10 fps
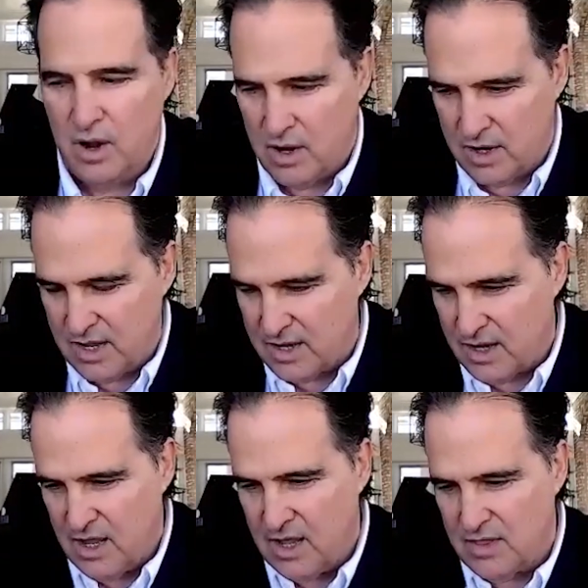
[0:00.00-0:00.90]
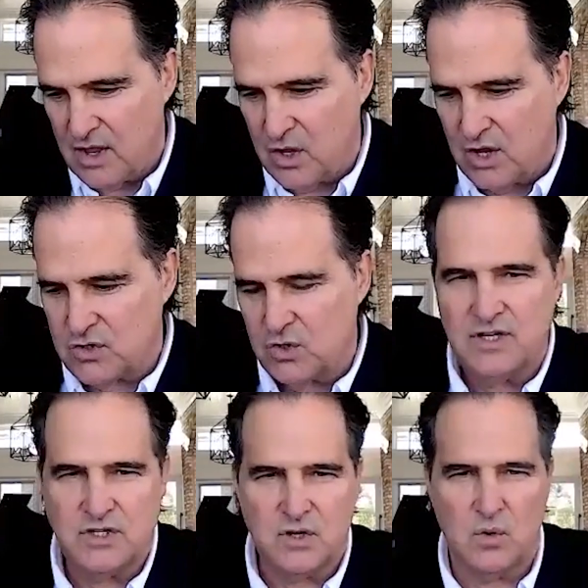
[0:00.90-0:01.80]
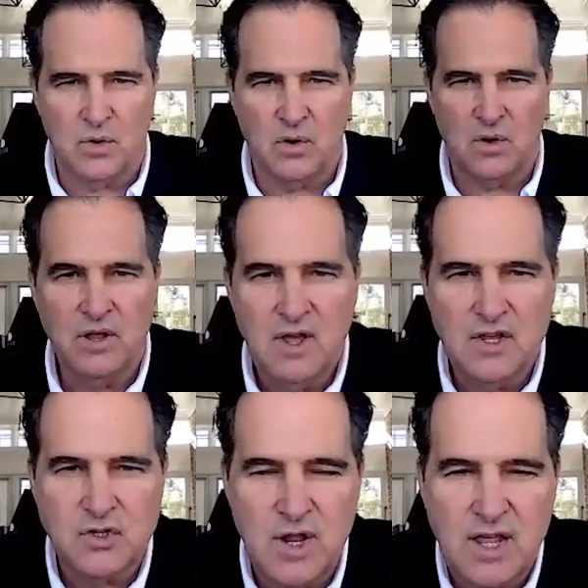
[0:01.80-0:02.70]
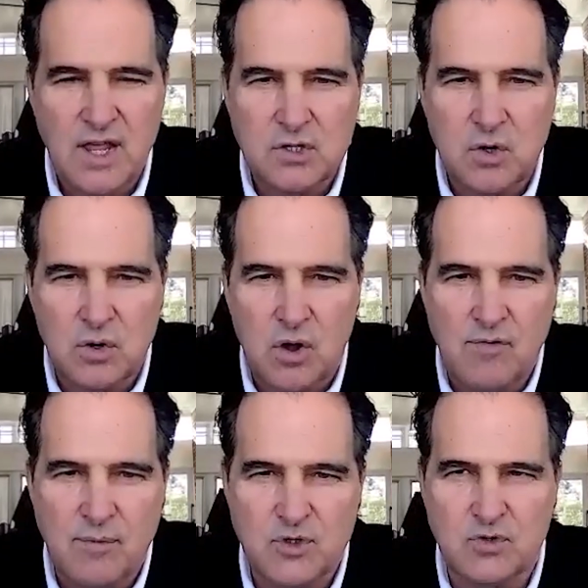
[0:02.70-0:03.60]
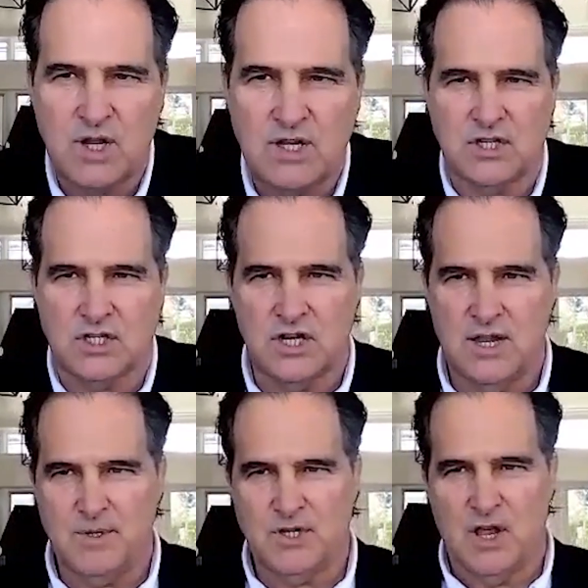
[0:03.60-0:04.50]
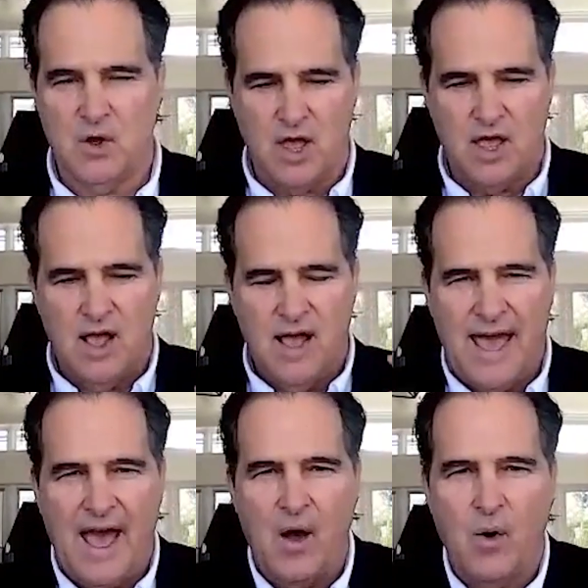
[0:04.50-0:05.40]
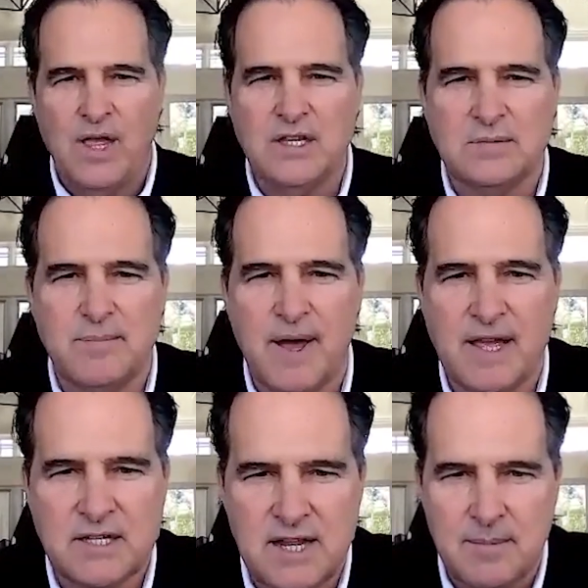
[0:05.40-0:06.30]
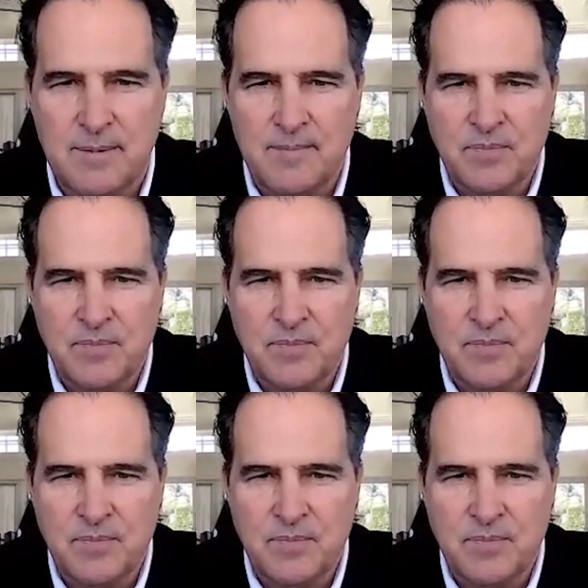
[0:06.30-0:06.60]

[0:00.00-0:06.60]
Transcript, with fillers: Again, now you got your list going on. So now you go from stress to sleep. You say, okay, how is my sleep?